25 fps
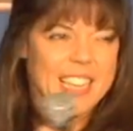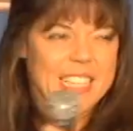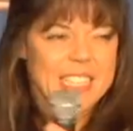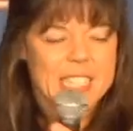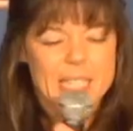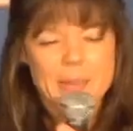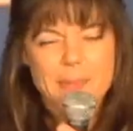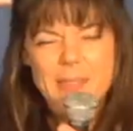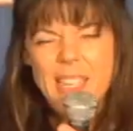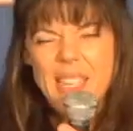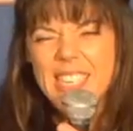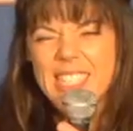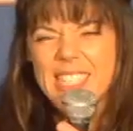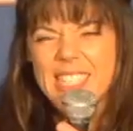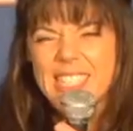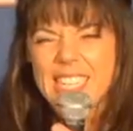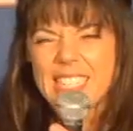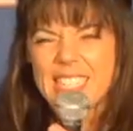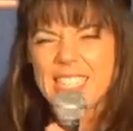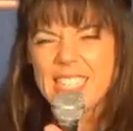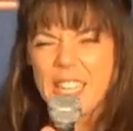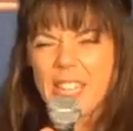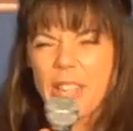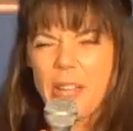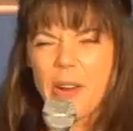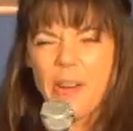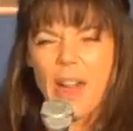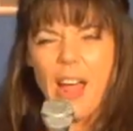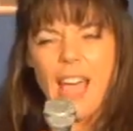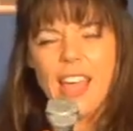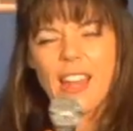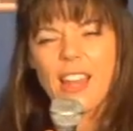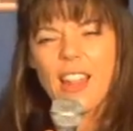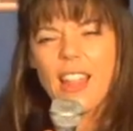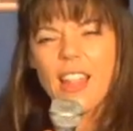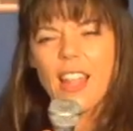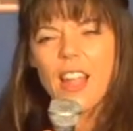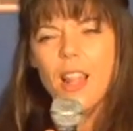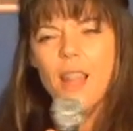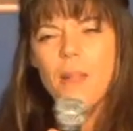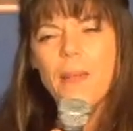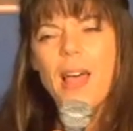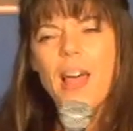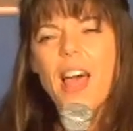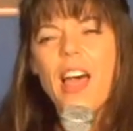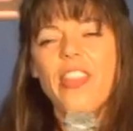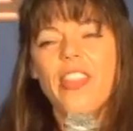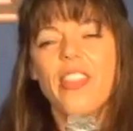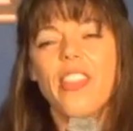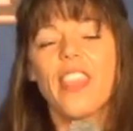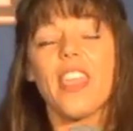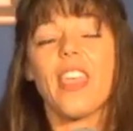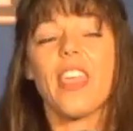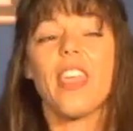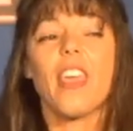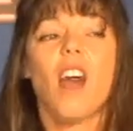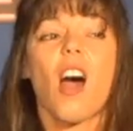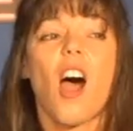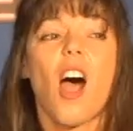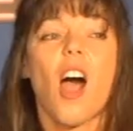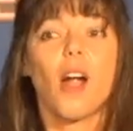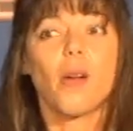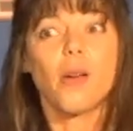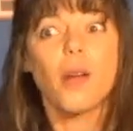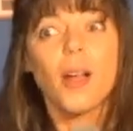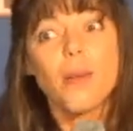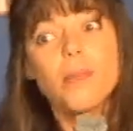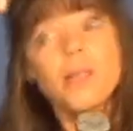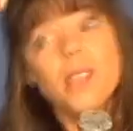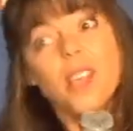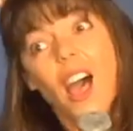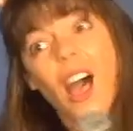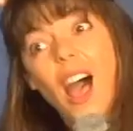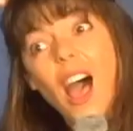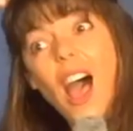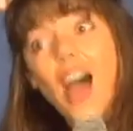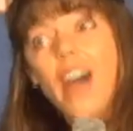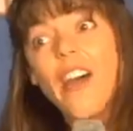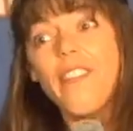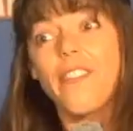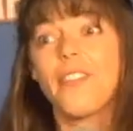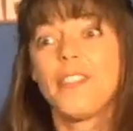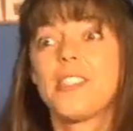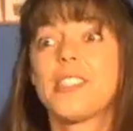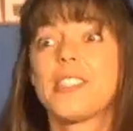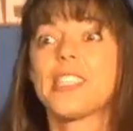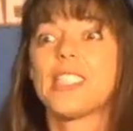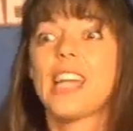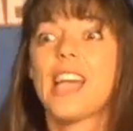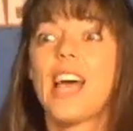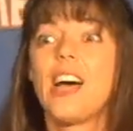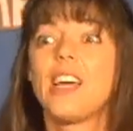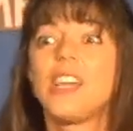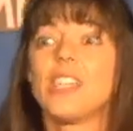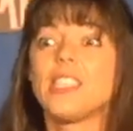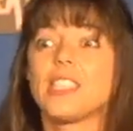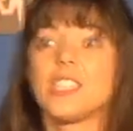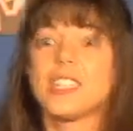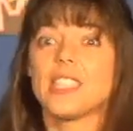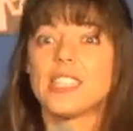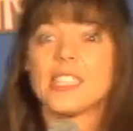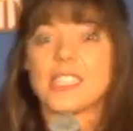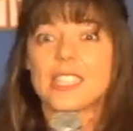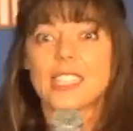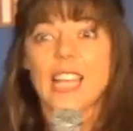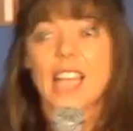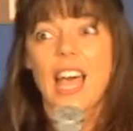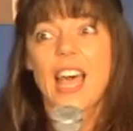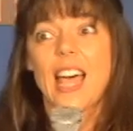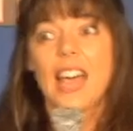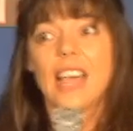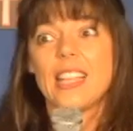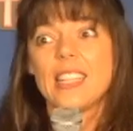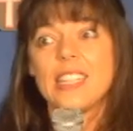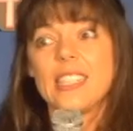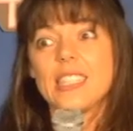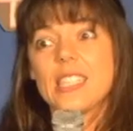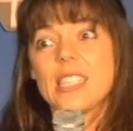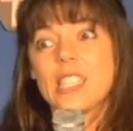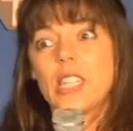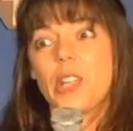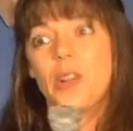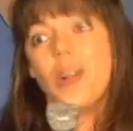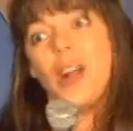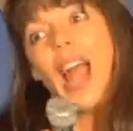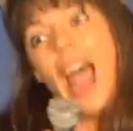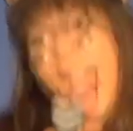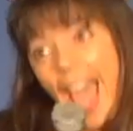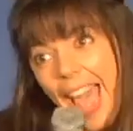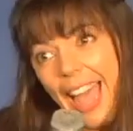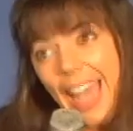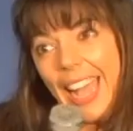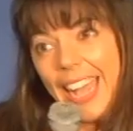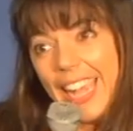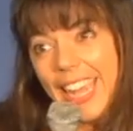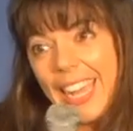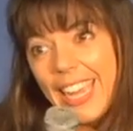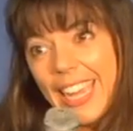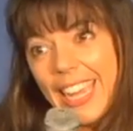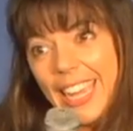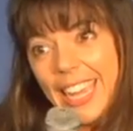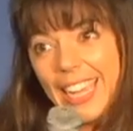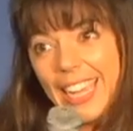So if they sit to the right a little bit and the ER rubbed off, so now it just says crack.